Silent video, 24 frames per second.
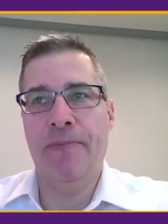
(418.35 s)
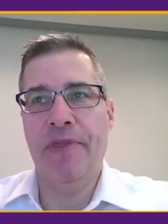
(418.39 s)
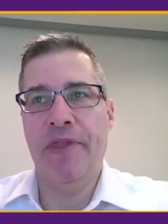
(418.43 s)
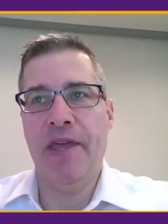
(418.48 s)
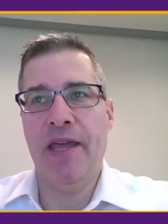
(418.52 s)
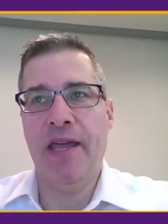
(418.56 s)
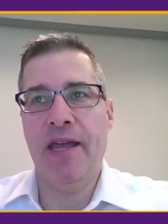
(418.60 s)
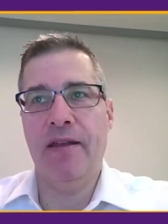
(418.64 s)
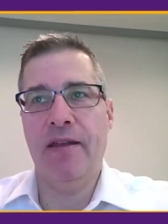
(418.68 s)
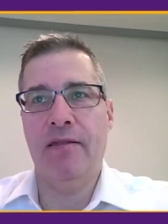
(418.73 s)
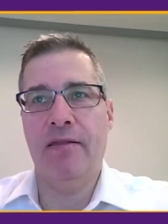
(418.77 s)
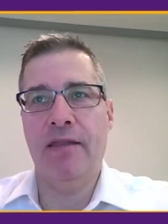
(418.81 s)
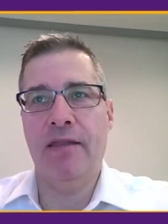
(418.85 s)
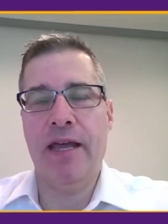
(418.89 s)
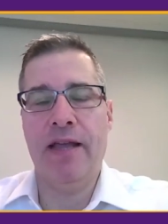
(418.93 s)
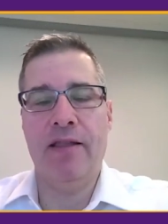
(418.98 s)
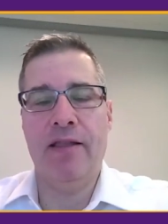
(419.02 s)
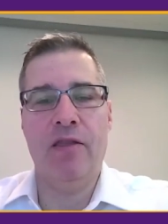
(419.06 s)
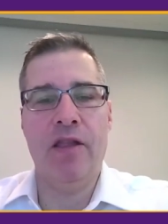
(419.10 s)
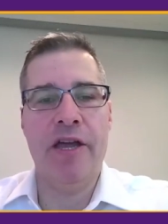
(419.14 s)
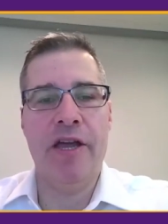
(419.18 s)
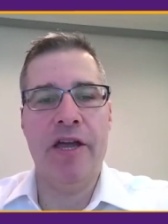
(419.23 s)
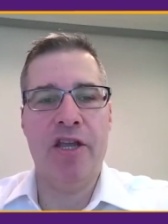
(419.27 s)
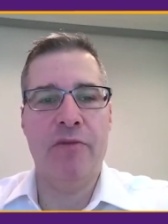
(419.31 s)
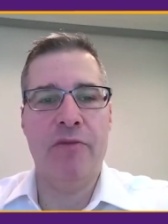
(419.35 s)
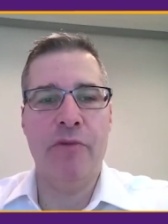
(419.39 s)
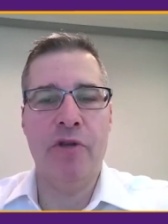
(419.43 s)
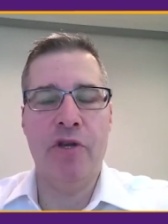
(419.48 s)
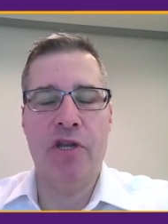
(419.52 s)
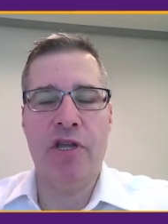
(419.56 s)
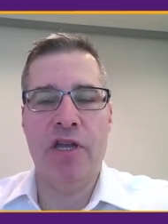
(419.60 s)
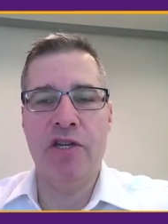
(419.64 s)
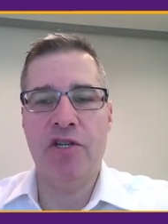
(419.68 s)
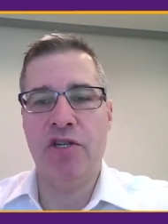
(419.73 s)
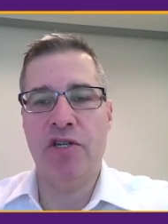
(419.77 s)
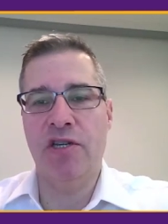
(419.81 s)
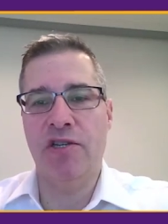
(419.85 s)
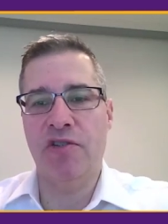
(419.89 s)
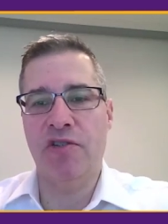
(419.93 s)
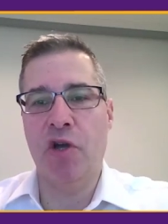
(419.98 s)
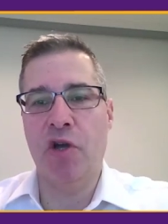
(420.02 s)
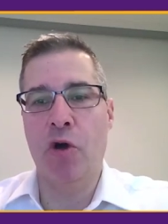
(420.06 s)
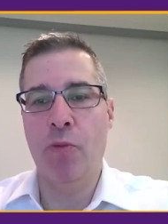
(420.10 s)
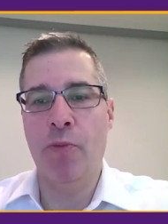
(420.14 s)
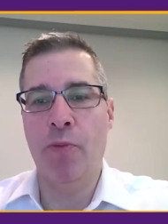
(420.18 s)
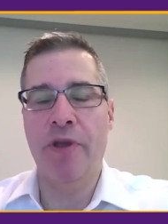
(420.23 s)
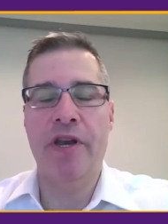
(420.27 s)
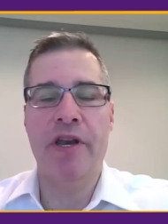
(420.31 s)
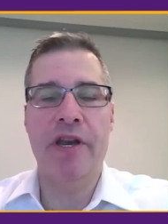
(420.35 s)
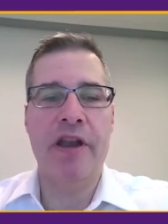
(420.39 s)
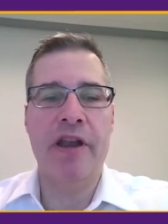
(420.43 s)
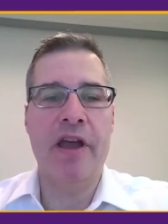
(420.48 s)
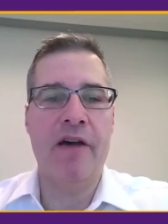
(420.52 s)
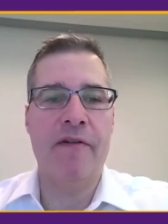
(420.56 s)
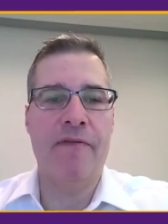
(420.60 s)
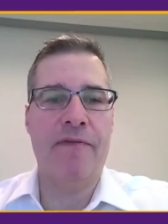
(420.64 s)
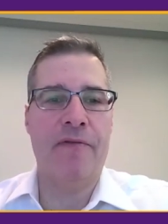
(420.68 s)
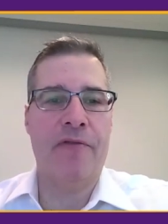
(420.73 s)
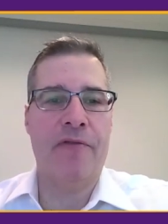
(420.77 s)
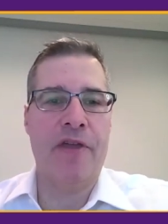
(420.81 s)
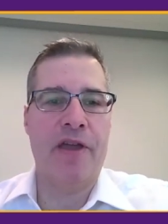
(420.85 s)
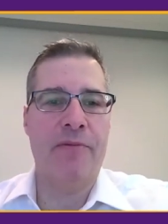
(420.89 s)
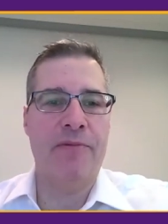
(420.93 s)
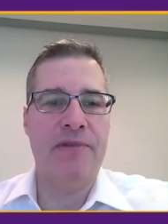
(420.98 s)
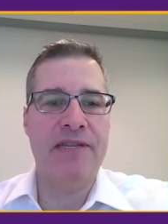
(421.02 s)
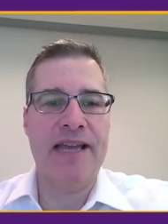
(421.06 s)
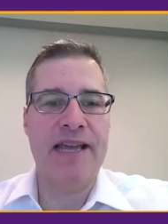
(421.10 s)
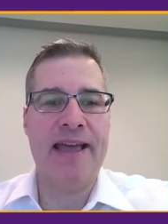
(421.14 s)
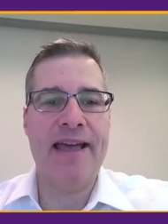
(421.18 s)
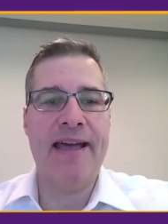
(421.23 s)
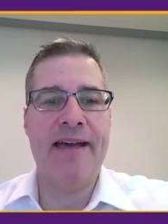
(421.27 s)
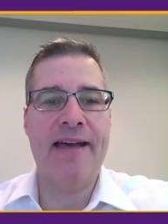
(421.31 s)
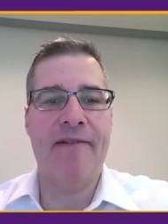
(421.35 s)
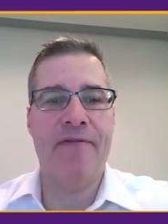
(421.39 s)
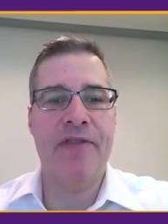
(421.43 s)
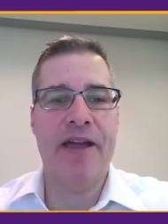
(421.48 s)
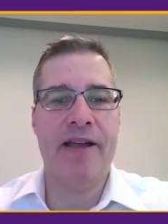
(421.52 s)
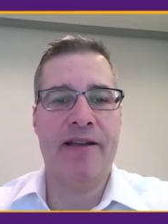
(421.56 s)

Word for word: that that line of communication is open enough for them to have